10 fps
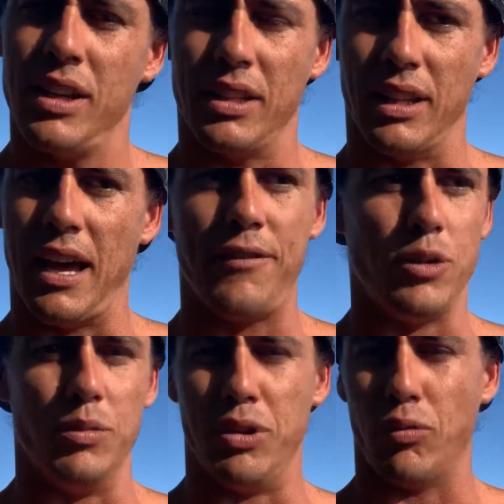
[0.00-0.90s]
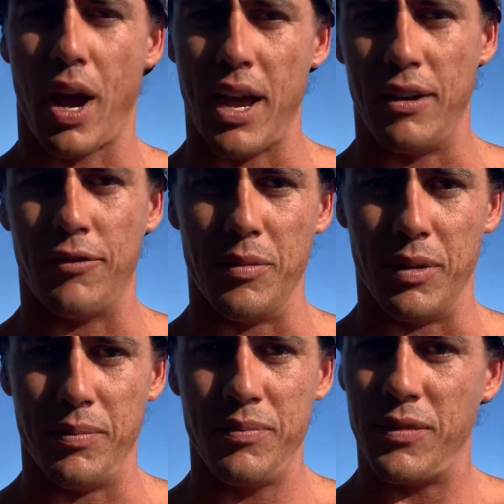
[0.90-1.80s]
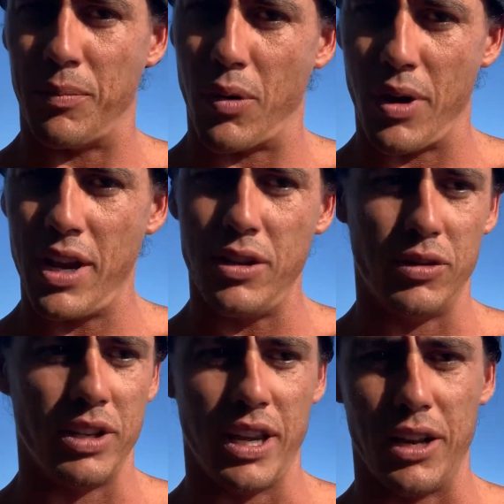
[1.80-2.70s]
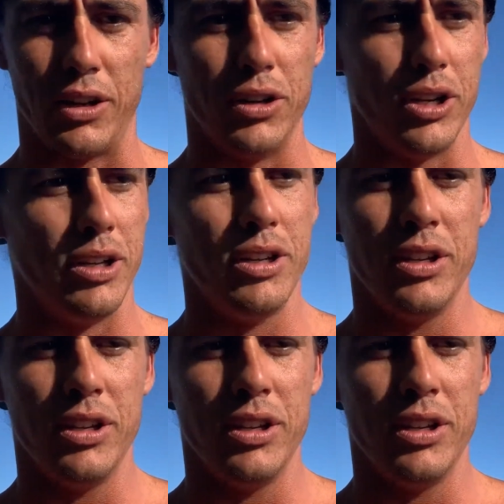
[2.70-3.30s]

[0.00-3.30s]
The left, you would be riding from the point. You can get a good